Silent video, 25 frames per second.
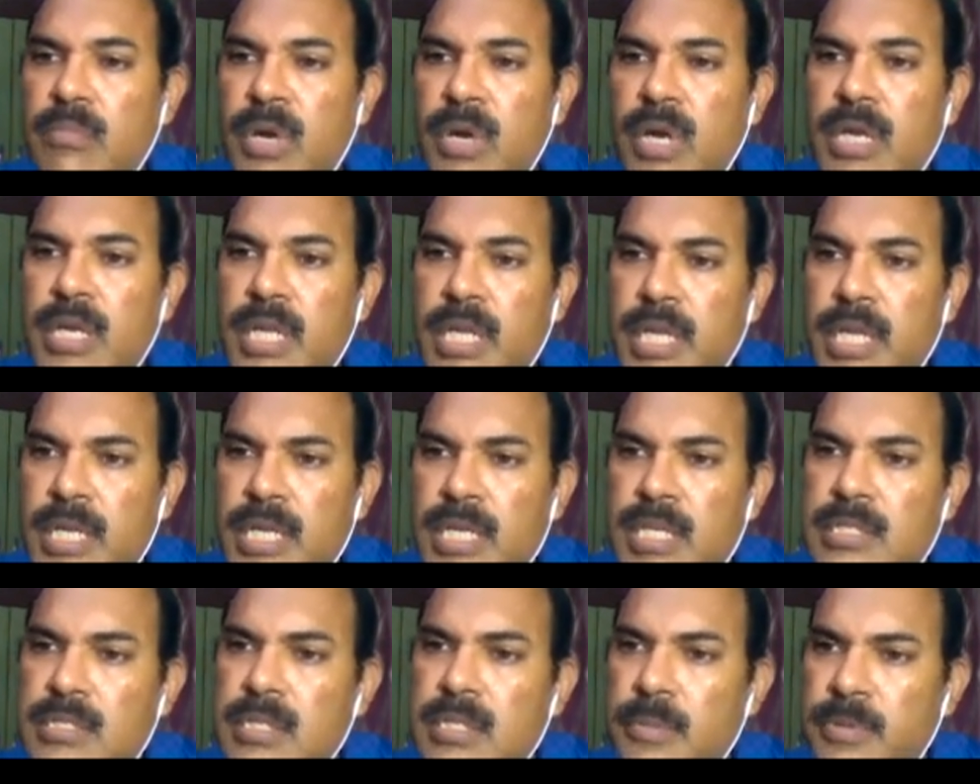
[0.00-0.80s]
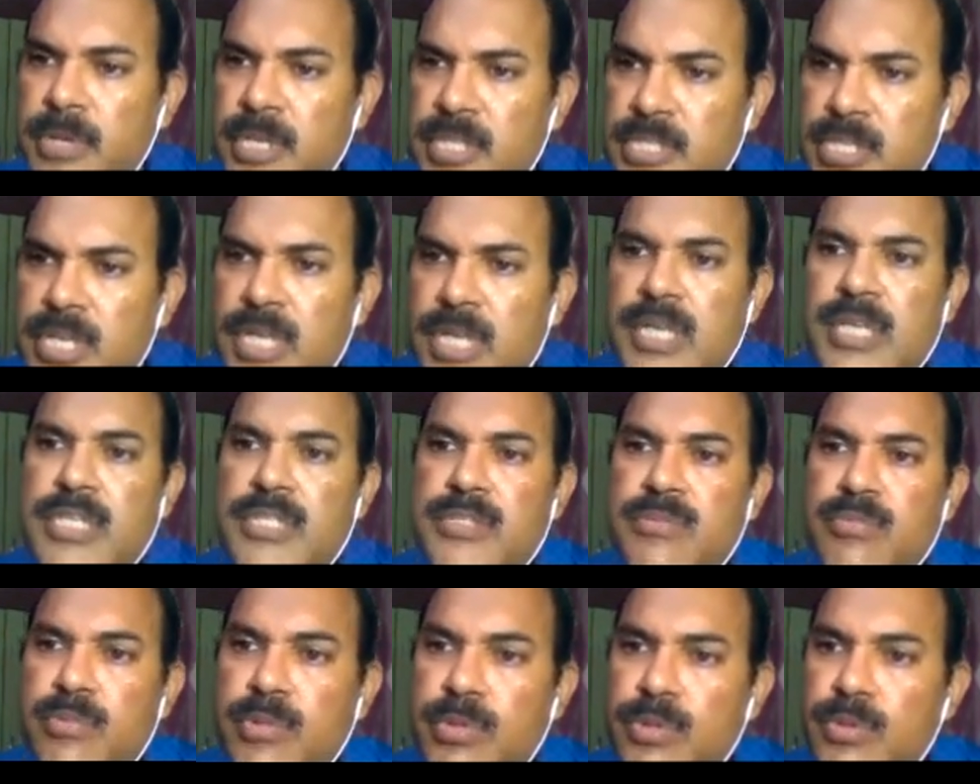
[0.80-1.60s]
But it is the
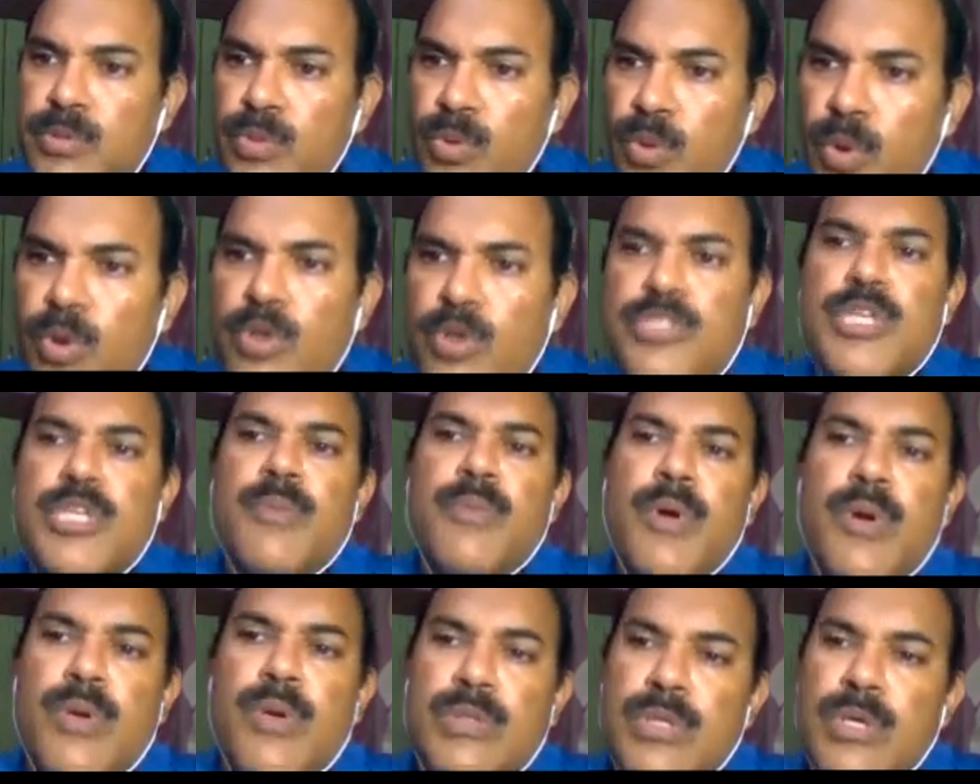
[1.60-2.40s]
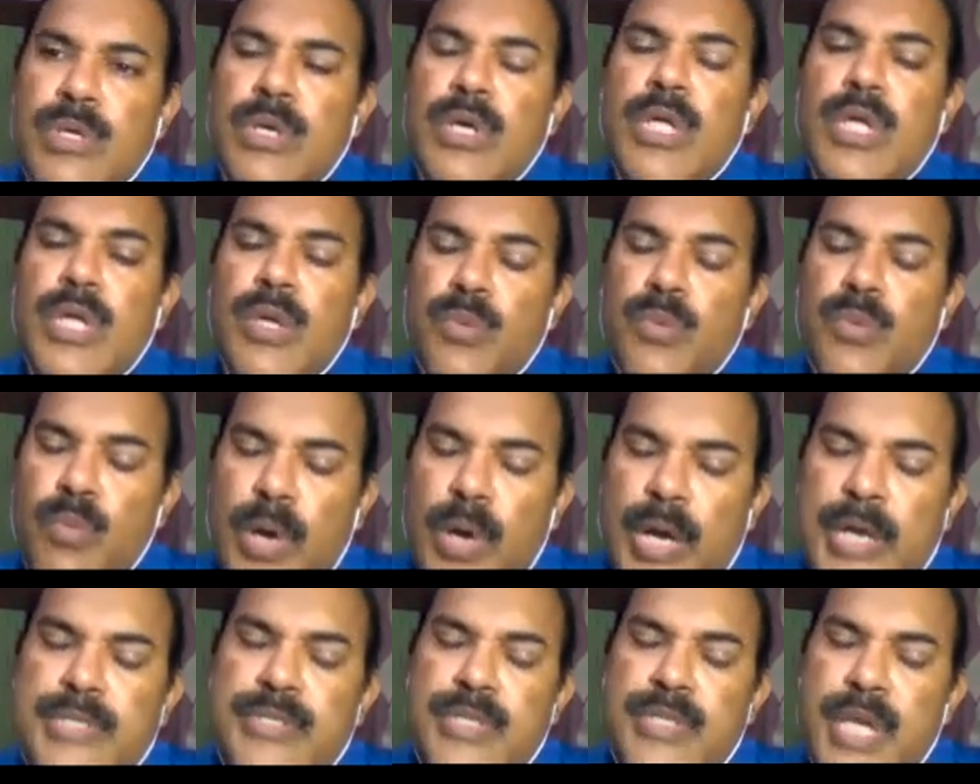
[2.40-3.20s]
physiatrist who knows about the
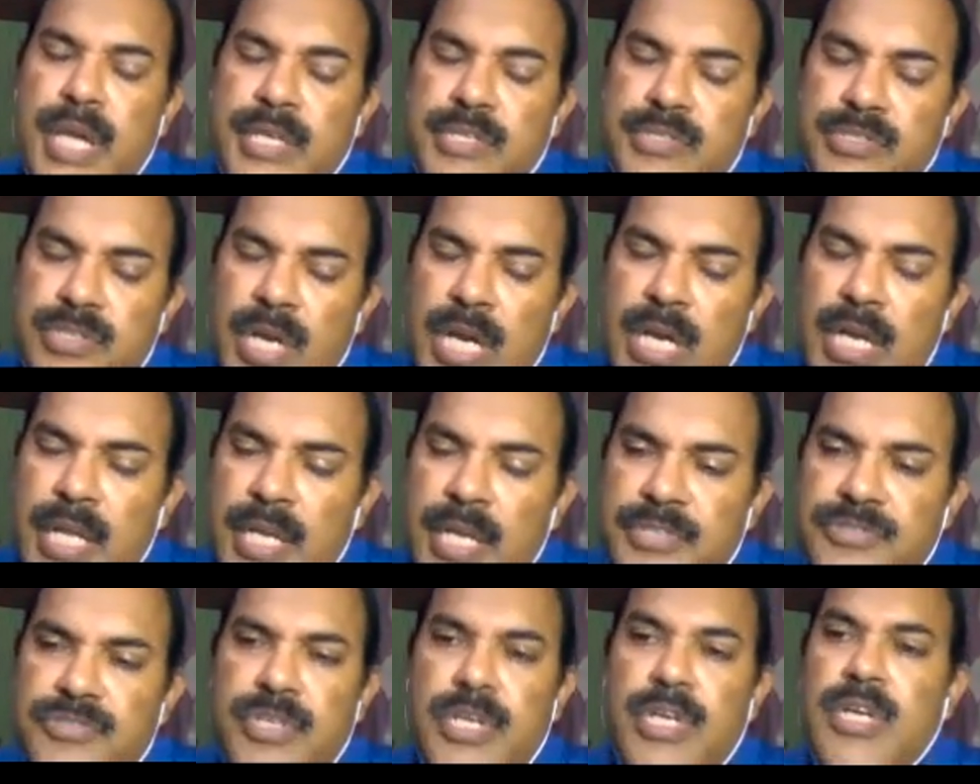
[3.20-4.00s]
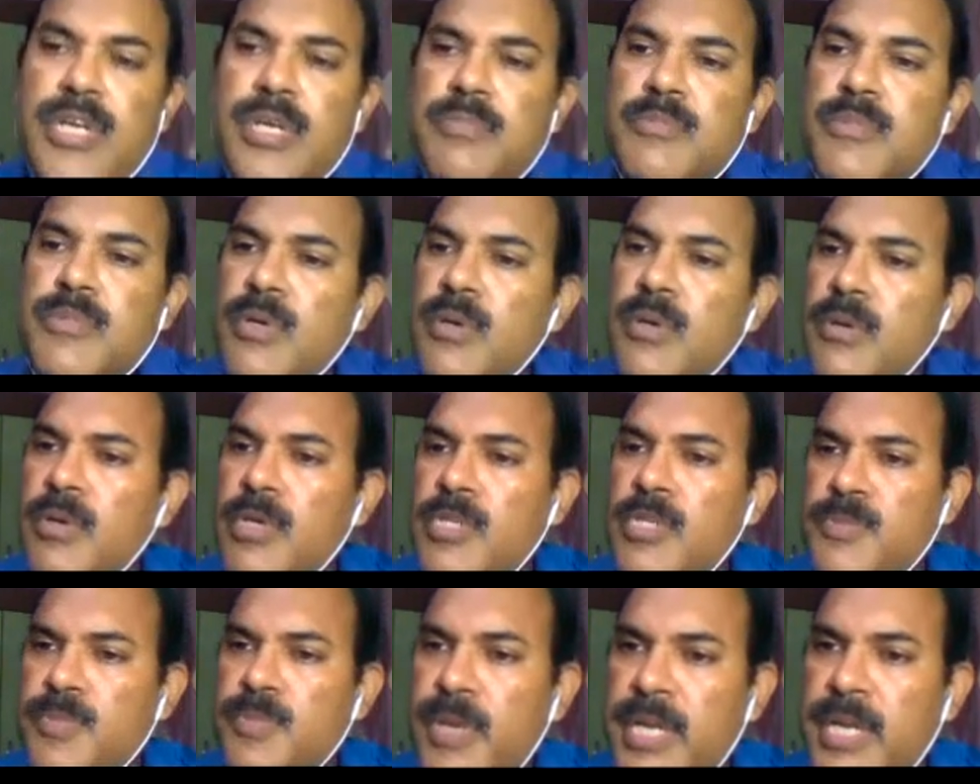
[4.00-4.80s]
what is the exact extent of
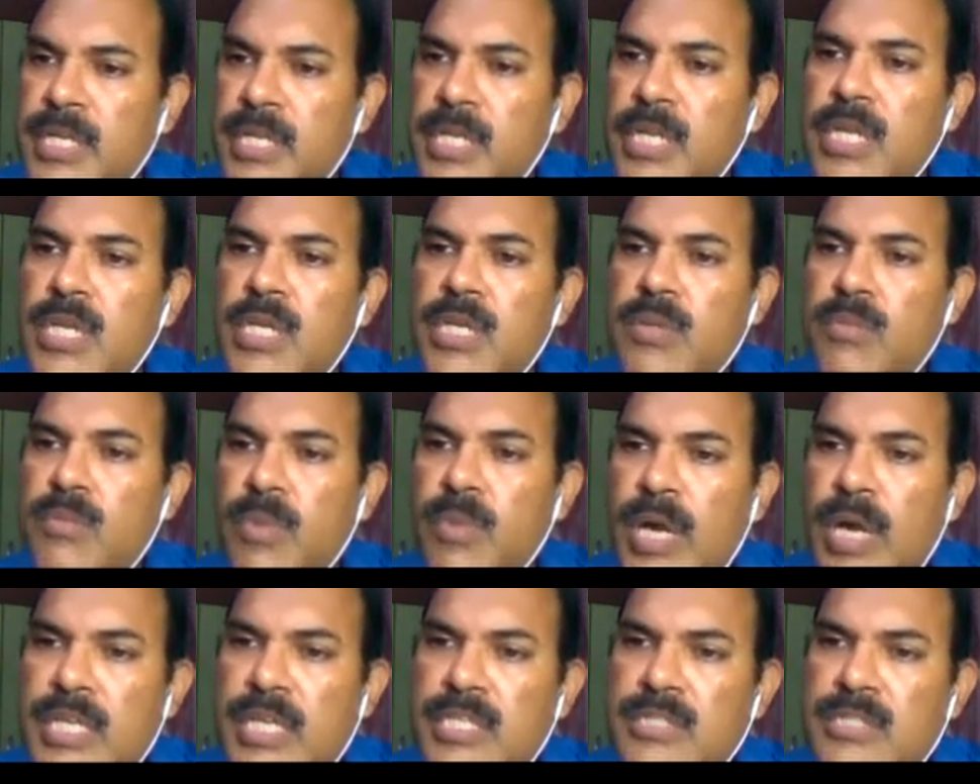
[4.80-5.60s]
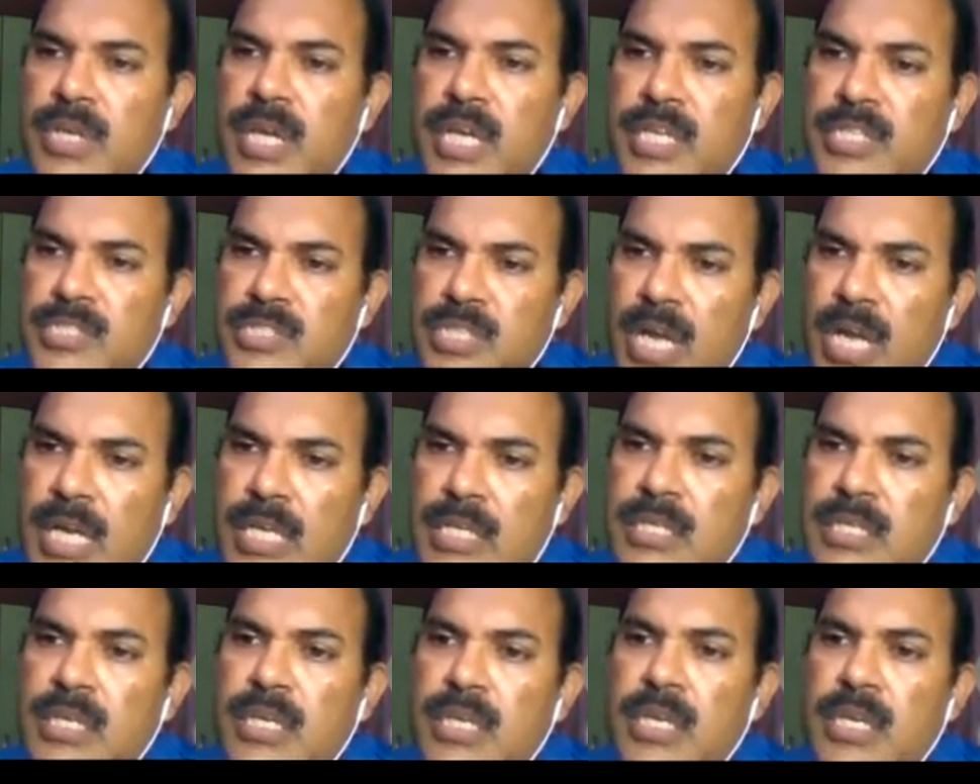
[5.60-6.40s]
the splint, what is the
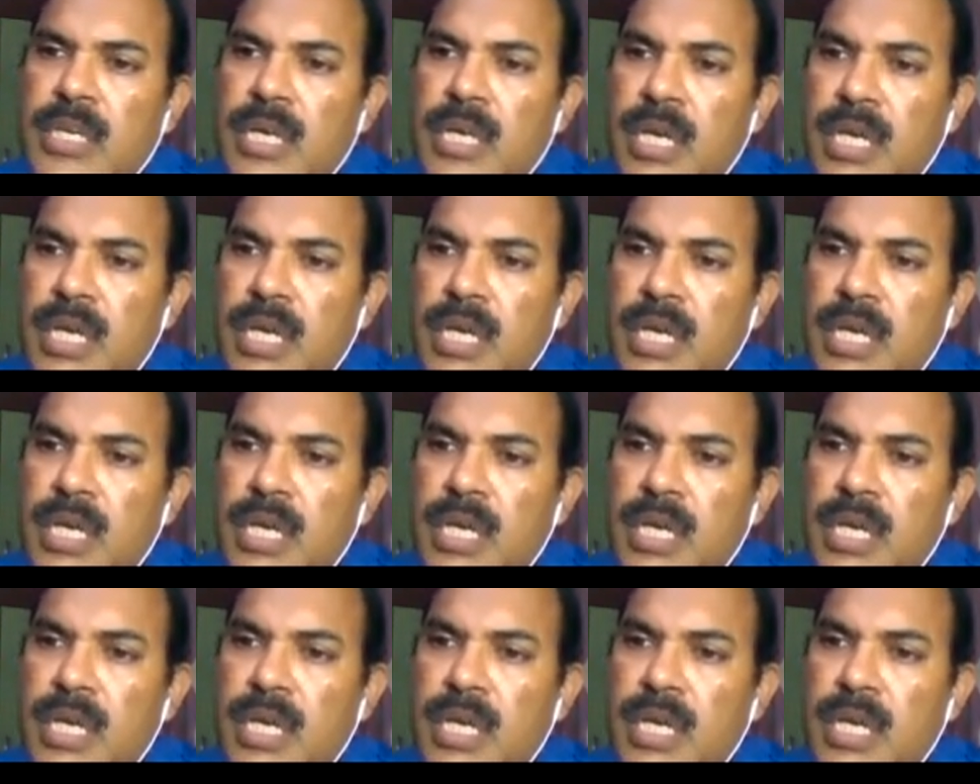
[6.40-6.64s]
exact